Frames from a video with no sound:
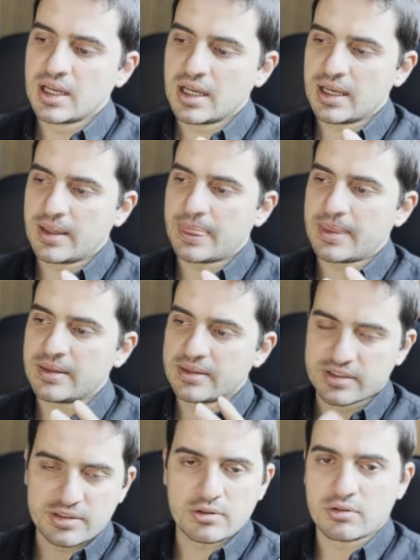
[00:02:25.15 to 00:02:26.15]
And in
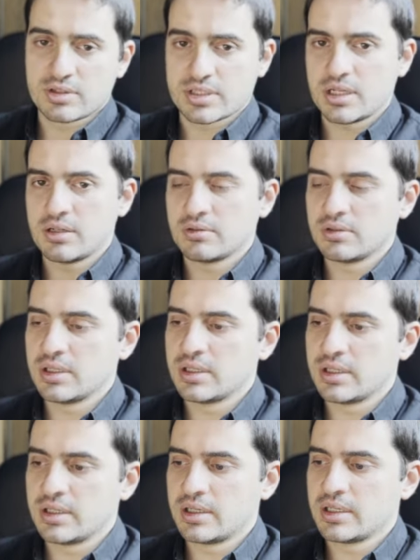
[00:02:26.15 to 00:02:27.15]
this course,
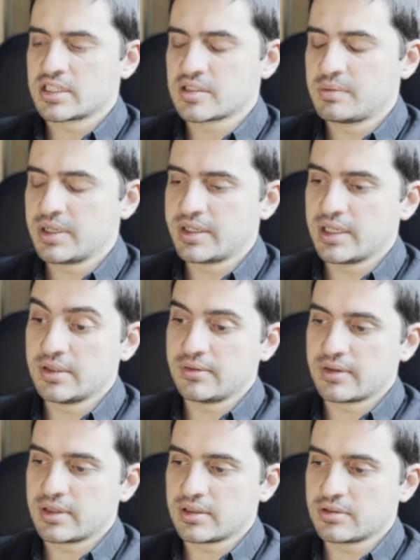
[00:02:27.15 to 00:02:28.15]
I'll explain
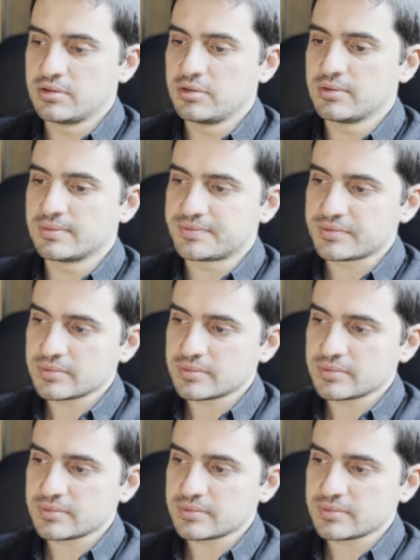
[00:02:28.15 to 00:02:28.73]
everything to you.